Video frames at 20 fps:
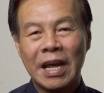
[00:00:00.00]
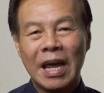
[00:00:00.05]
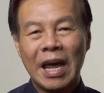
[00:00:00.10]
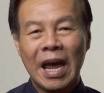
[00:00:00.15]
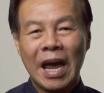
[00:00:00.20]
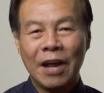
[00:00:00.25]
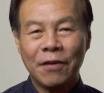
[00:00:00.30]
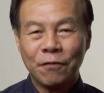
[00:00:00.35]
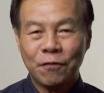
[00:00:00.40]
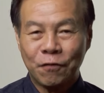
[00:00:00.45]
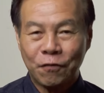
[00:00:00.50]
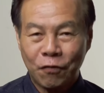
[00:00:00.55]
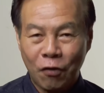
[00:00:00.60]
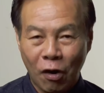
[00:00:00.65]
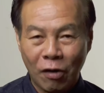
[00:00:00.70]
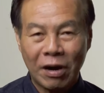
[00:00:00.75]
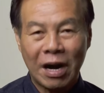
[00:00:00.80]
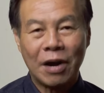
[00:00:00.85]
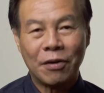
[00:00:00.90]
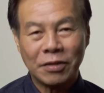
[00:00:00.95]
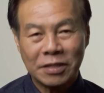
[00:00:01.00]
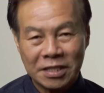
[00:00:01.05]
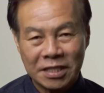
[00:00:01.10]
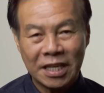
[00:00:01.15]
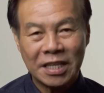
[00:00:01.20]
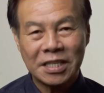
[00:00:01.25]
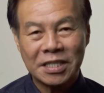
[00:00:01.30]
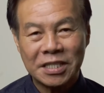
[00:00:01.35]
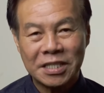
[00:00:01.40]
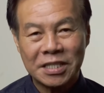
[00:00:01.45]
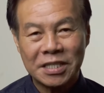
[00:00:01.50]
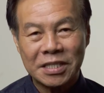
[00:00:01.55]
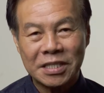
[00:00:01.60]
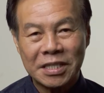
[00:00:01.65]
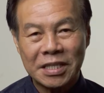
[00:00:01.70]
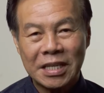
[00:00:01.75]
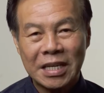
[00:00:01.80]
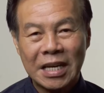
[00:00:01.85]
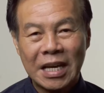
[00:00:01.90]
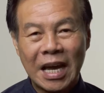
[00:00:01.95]
and for our sins.
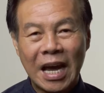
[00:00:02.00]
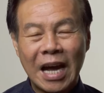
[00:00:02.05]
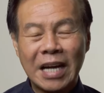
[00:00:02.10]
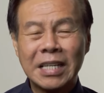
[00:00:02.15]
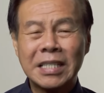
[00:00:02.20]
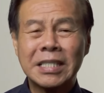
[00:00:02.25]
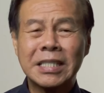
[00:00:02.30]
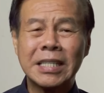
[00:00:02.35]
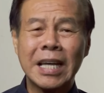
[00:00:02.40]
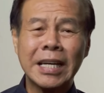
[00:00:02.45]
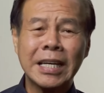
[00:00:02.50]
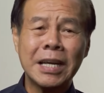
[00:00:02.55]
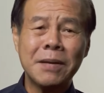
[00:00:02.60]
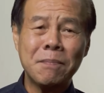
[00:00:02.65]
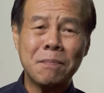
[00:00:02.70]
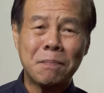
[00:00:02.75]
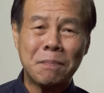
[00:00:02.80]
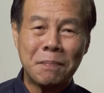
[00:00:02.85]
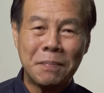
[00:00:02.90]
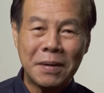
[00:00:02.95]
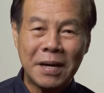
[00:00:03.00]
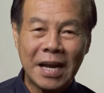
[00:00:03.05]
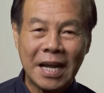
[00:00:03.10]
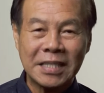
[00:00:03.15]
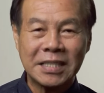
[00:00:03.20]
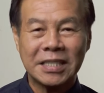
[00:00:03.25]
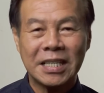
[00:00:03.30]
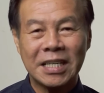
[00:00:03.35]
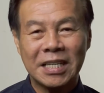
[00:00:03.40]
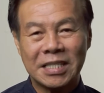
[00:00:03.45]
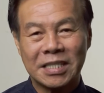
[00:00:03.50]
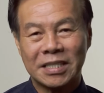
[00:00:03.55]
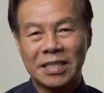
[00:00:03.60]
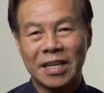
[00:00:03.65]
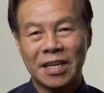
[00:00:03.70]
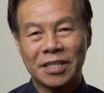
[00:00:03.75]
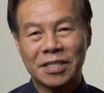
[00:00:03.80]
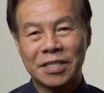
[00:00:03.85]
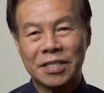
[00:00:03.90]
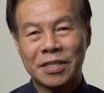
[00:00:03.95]
And the second blessing is
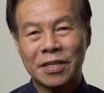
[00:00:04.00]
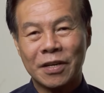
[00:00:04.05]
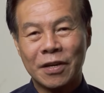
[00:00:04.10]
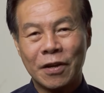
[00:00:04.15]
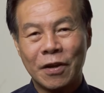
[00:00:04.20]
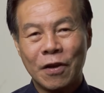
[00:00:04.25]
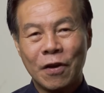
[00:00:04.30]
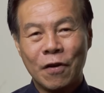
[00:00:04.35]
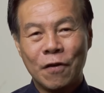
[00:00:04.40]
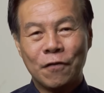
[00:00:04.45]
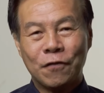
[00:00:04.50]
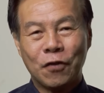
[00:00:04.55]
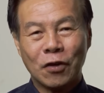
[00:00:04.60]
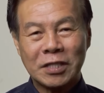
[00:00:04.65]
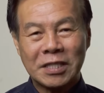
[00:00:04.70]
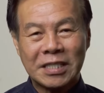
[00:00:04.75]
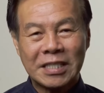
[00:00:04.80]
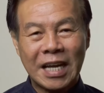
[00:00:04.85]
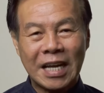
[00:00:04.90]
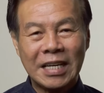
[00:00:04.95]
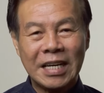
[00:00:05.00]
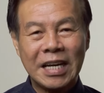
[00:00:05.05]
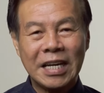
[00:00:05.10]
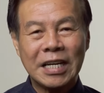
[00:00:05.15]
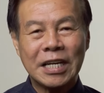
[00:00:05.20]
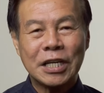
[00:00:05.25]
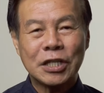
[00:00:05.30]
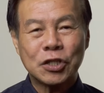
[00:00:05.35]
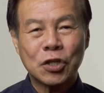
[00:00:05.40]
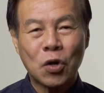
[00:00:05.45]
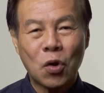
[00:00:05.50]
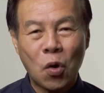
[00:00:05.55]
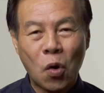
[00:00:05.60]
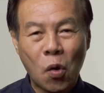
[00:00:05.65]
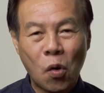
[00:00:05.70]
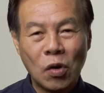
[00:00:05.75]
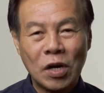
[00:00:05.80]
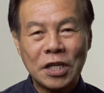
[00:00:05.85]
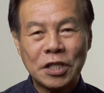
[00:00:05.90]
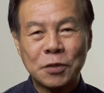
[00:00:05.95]
this, for sending His
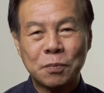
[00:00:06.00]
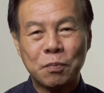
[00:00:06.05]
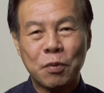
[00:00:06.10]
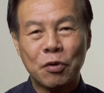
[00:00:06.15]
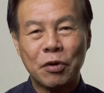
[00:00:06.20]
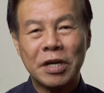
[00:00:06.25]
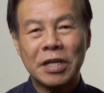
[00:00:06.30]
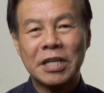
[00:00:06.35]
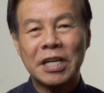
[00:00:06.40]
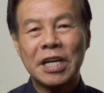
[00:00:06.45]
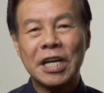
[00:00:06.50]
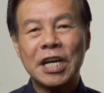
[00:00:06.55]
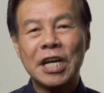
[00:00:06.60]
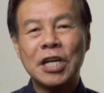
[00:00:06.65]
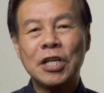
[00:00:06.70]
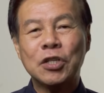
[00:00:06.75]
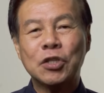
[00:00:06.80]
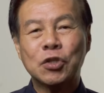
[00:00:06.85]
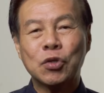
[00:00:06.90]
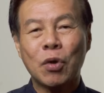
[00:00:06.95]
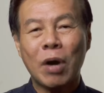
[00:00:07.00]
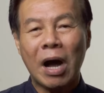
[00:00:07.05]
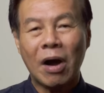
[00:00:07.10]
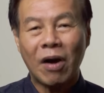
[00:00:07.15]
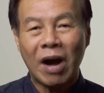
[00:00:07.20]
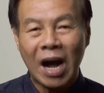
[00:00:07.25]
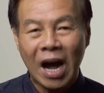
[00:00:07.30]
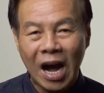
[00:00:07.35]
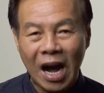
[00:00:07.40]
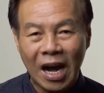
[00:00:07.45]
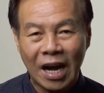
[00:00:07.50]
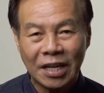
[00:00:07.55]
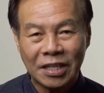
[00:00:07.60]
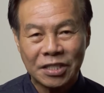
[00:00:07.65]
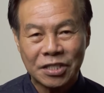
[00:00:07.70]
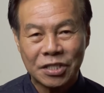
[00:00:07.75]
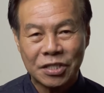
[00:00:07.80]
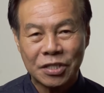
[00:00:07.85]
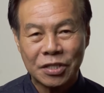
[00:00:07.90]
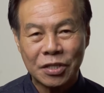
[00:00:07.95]
Holy Spirit into our
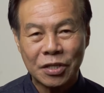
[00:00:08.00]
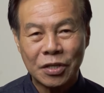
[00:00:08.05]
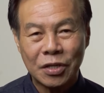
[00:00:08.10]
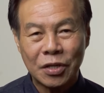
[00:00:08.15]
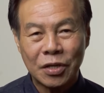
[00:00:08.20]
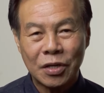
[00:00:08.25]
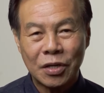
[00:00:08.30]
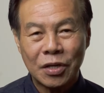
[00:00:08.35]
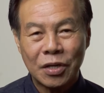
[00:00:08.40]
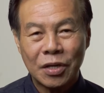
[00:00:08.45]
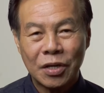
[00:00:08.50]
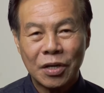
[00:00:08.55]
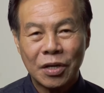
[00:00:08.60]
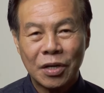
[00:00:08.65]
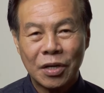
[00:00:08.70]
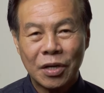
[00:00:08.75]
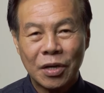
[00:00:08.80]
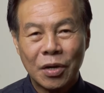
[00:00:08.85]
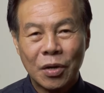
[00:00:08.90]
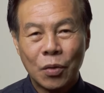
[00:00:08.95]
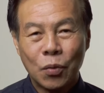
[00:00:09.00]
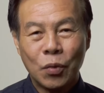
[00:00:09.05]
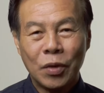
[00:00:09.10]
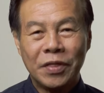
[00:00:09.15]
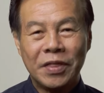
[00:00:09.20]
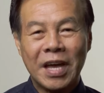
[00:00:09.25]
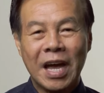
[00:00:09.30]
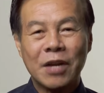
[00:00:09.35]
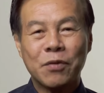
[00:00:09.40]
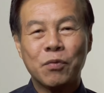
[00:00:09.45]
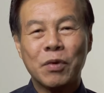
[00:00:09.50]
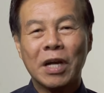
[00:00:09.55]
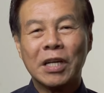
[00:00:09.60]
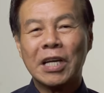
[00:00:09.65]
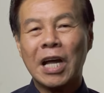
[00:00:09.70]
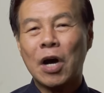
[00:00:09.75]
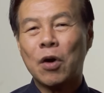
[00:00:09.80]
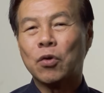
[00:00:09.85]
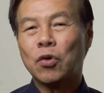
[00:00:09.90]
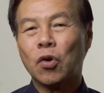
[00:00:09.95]
hearts. With that, we are
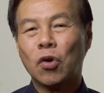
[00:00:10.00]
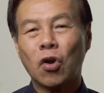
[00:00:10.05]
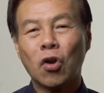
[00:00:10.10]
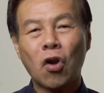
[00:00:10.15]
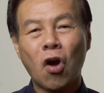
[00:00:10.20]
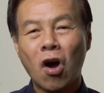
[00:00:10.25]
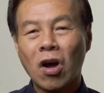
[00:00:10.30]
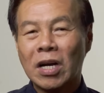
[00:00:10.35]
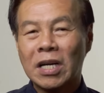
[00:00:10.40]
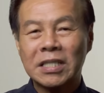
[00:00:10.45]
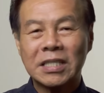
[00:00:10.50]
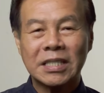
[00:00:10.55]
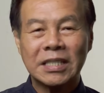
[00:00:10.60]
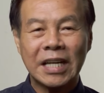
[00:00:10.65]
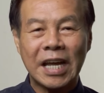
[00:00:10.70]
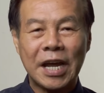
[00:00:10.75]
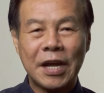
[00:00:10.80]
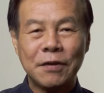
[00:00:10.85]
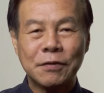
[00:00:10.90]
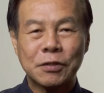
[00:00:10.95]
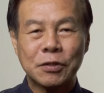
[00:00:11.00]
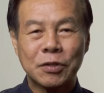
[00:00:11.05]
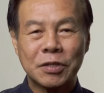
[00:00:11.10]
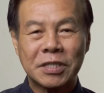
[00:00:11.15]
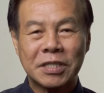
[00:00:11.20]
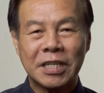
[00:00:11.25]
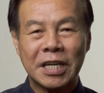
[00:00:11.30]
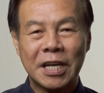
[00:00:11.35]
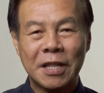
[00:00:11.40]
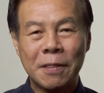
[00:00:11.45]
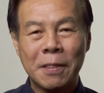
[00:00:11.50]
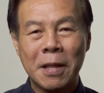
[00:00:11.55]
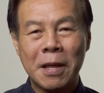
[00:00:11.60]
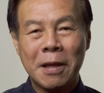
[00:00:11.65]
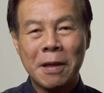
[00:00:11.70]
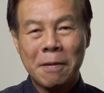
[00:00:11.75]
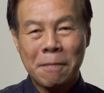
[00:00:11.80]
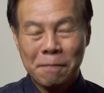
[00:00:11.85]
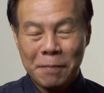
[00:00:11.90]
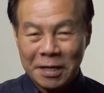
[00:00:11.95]
now no longer slaves to sin,
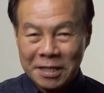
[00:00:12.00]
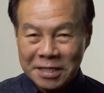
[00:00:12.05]
but